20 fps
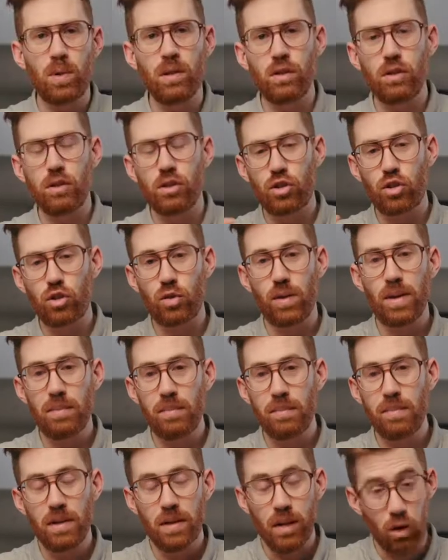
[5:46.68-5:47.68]
will
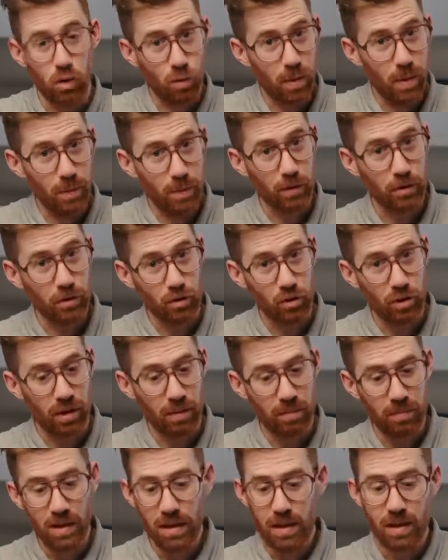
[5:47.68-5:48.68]
trim, a ripple
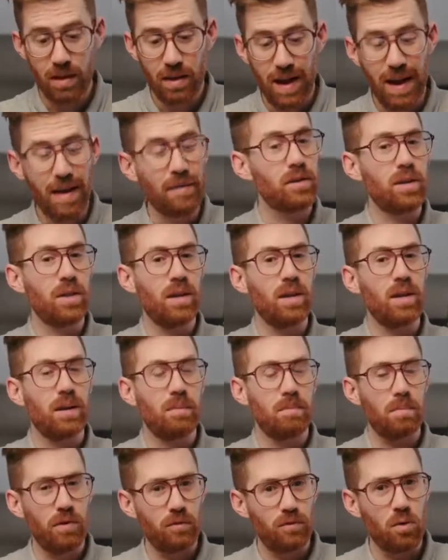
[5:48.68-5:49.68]
trim,
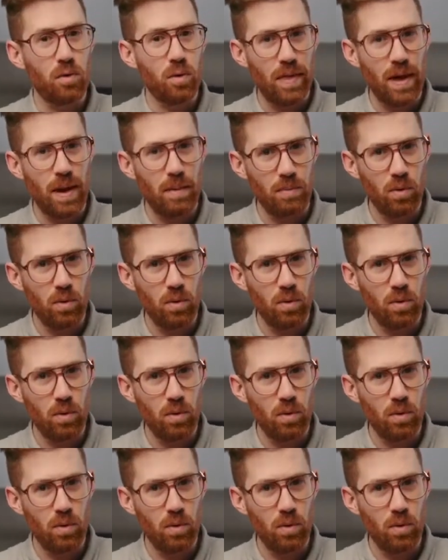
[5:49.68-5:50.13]
everything before that